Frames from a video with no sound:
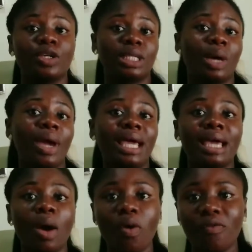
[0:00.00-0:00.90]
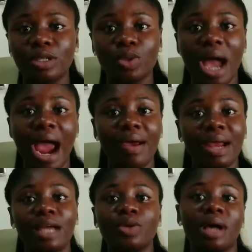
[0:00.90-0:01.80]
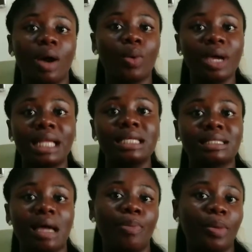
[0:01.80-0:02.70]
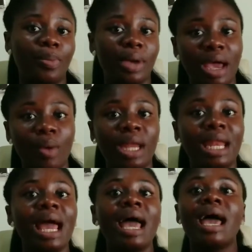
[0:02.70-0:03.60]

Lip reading: so that when you get over to Ireland, you can quickly start preparing